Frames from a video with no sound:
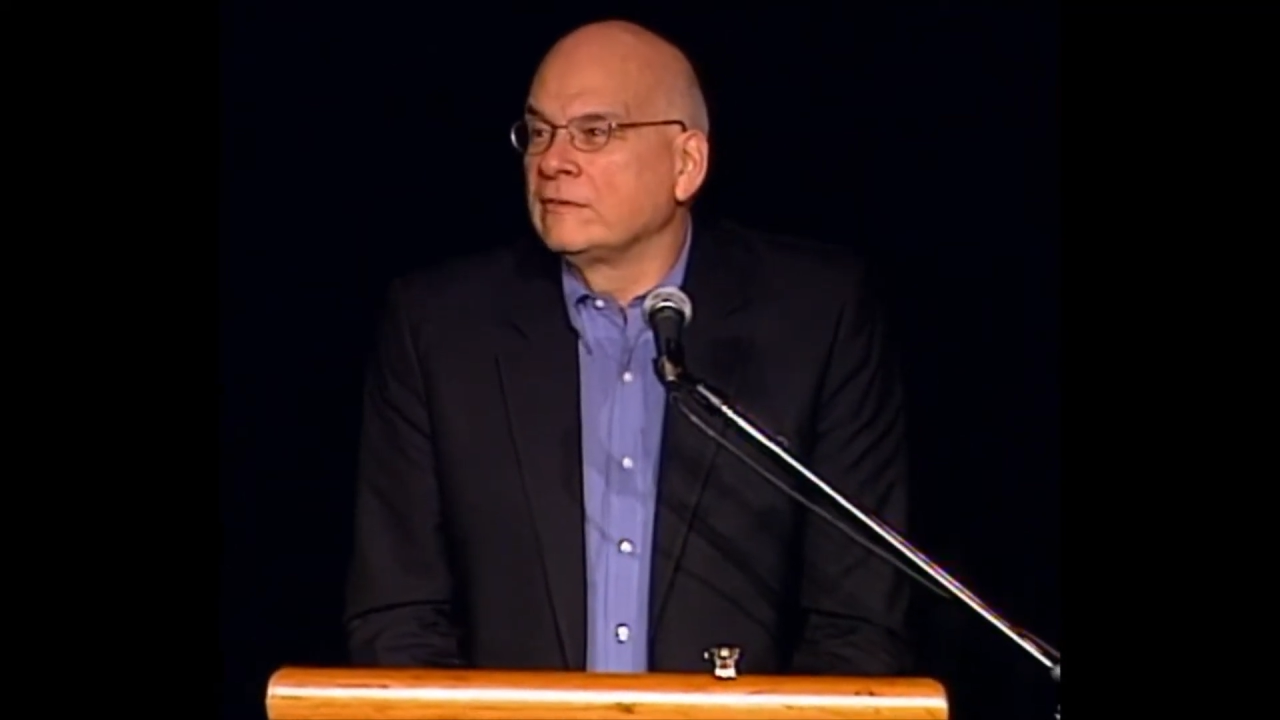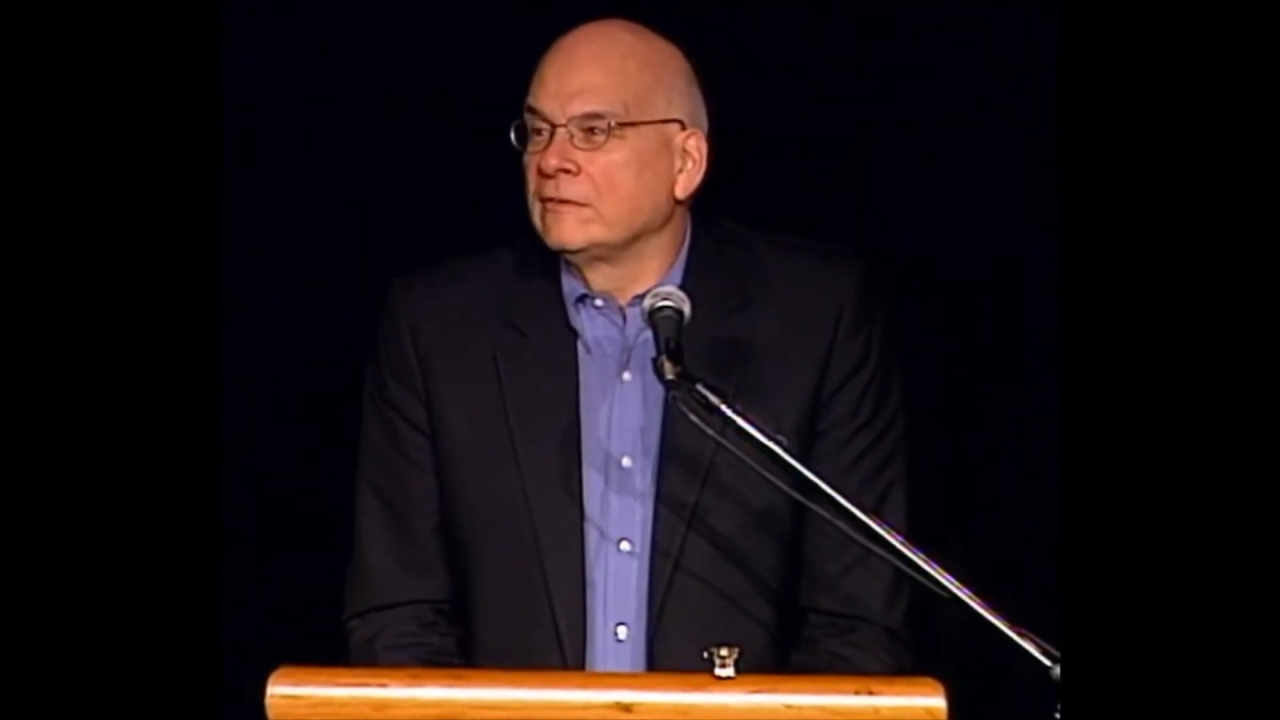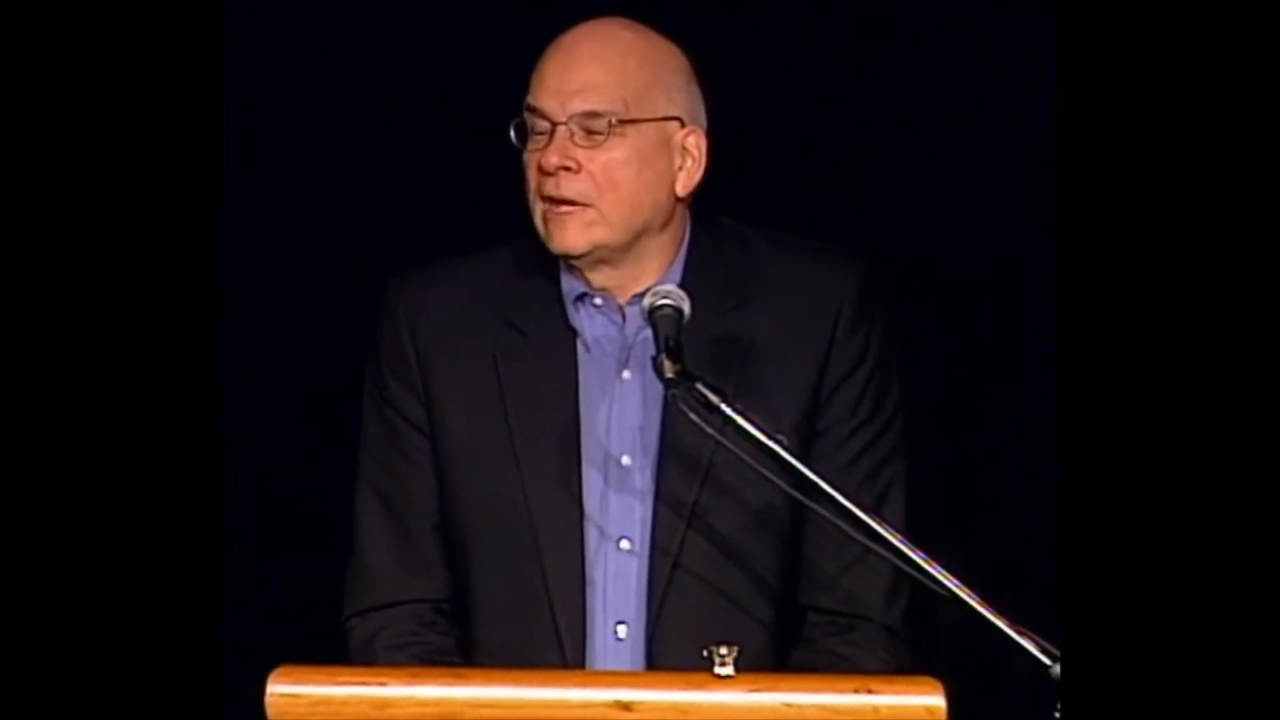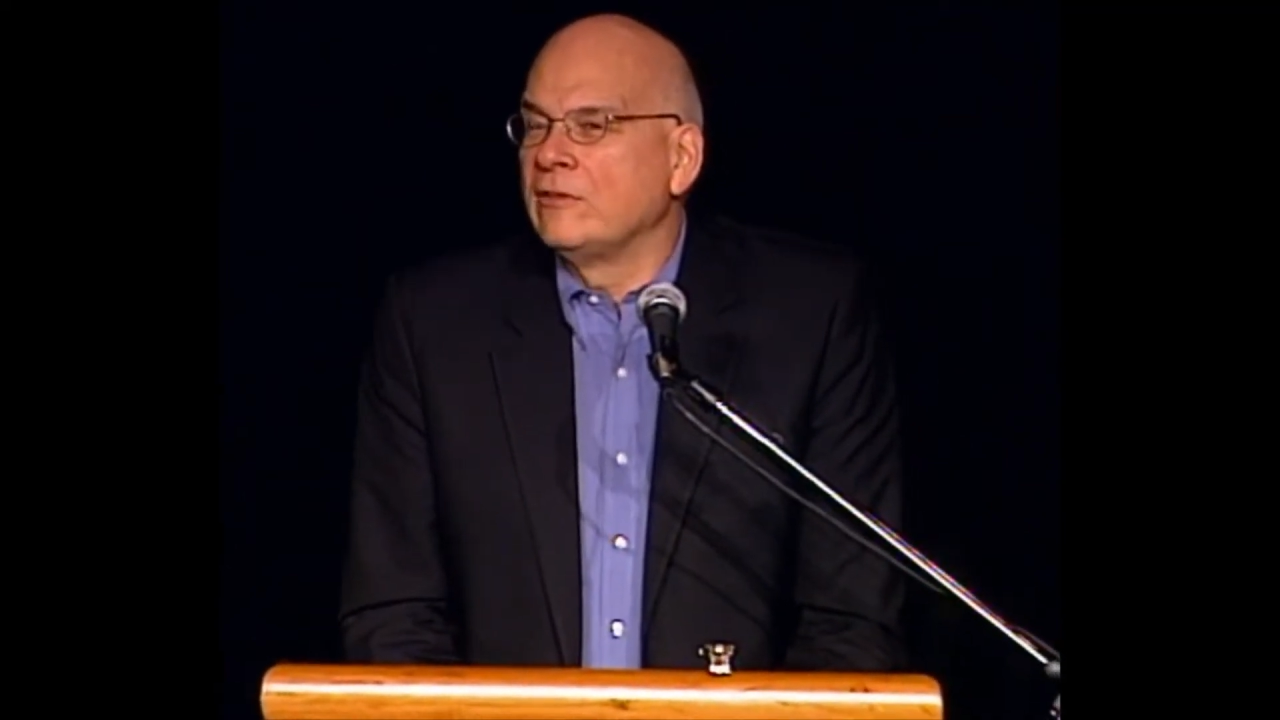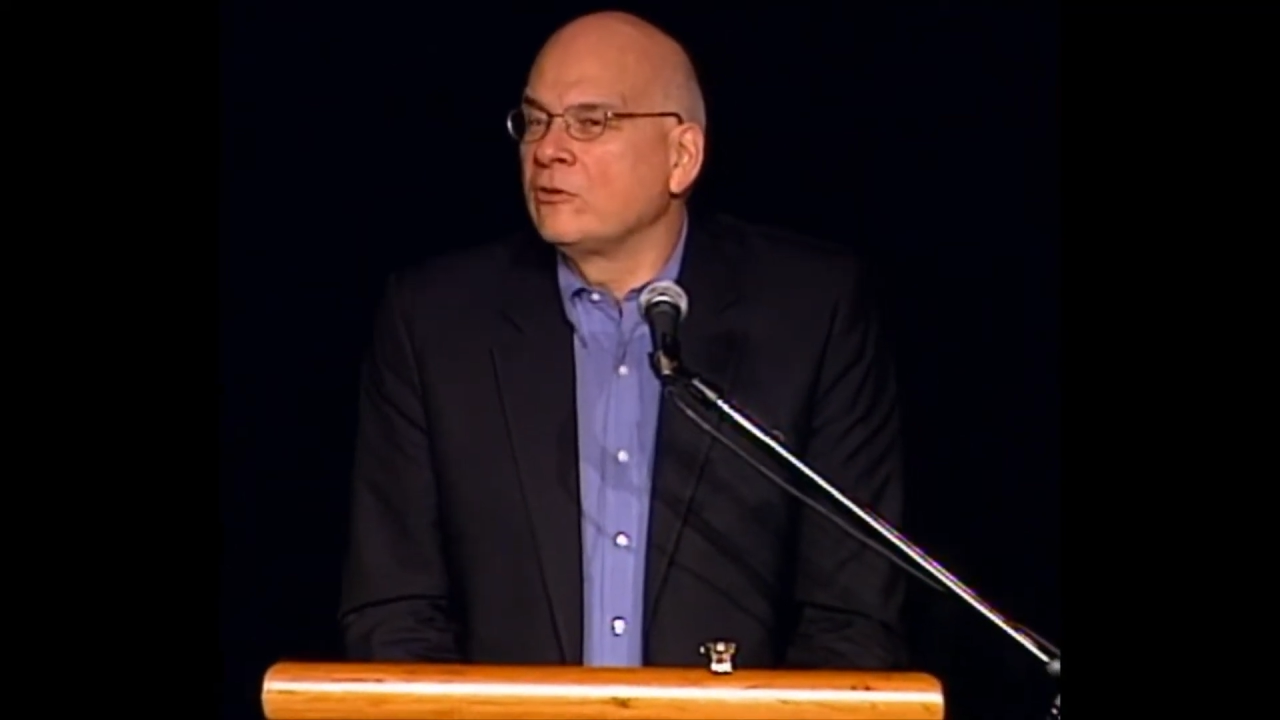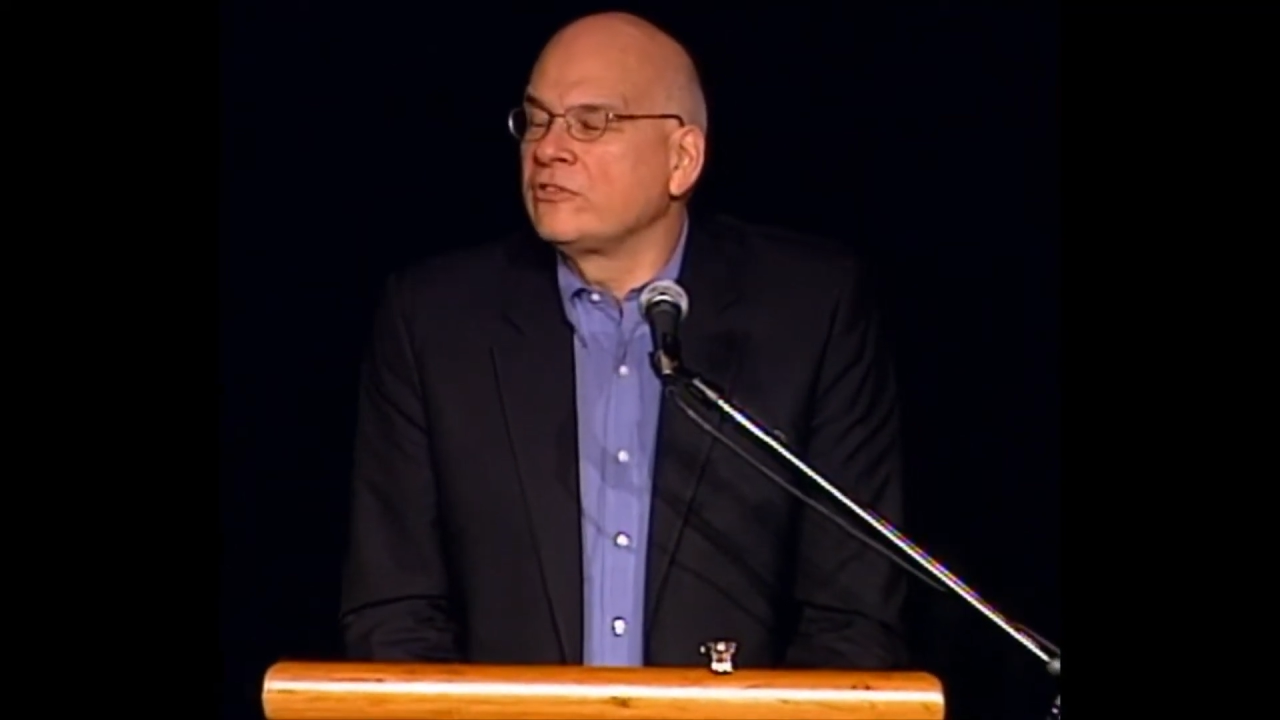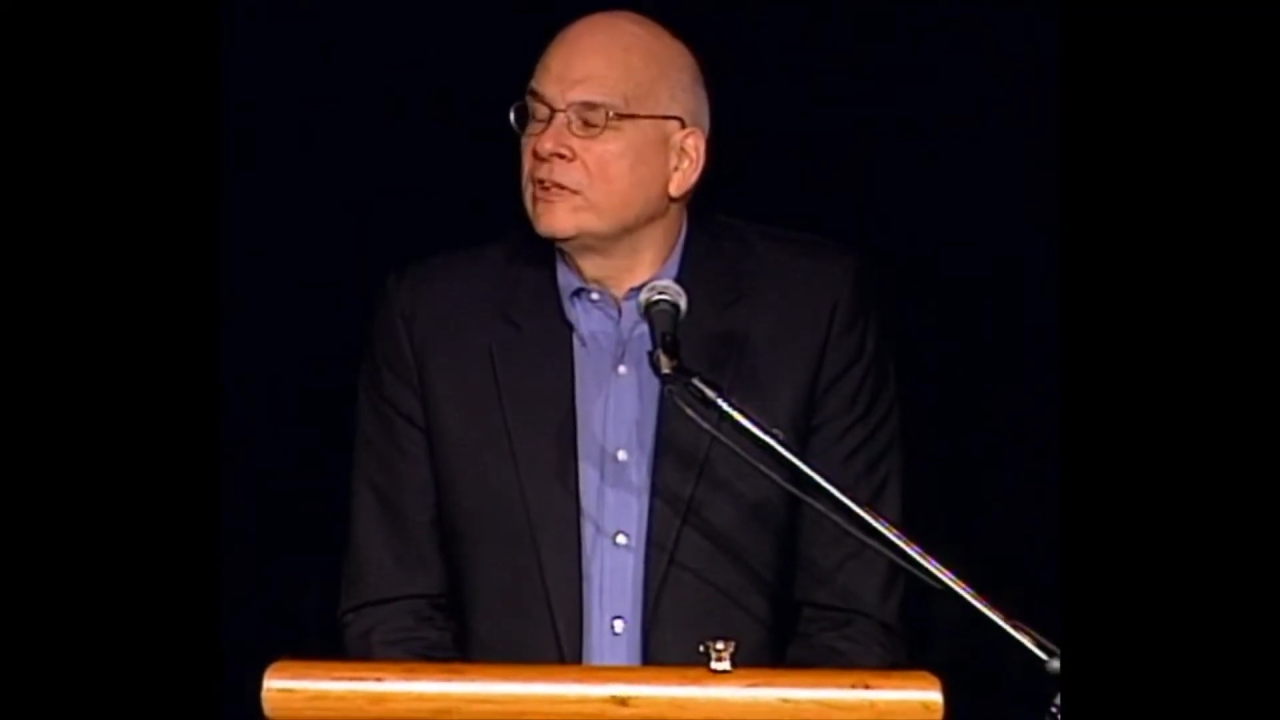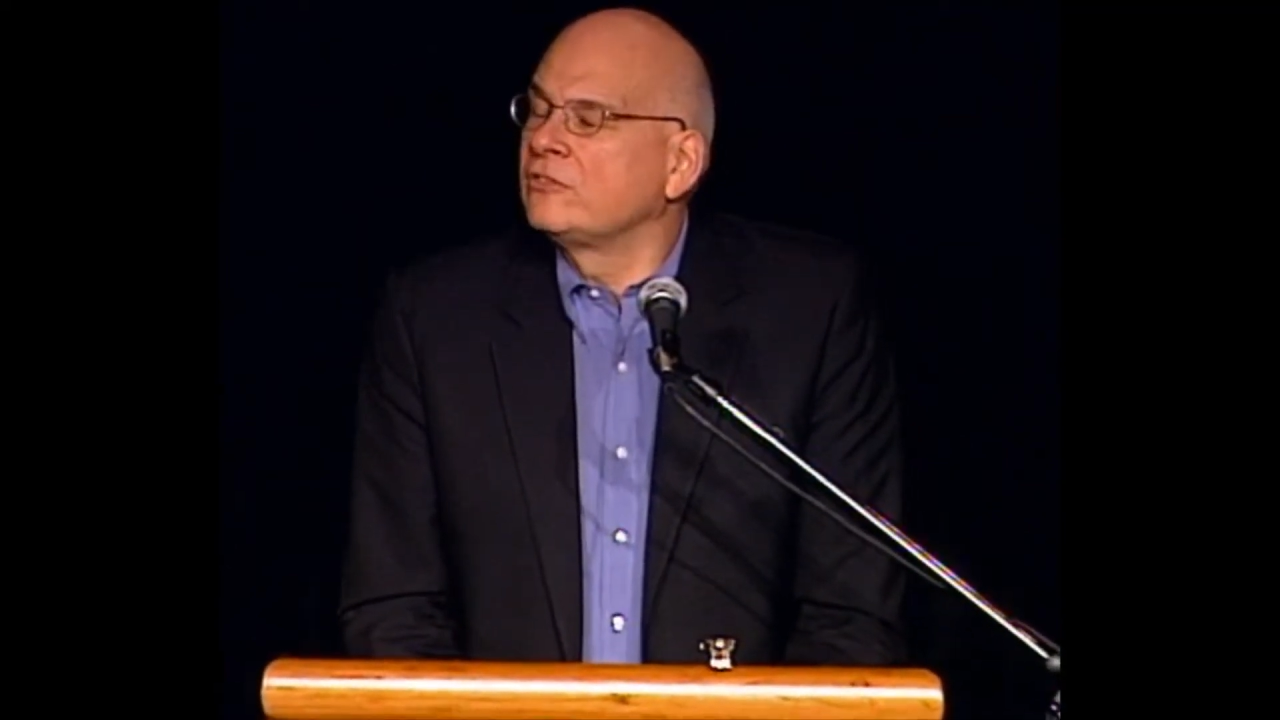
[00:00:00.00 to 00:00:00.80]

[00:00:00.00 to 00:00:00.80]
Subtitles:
and those things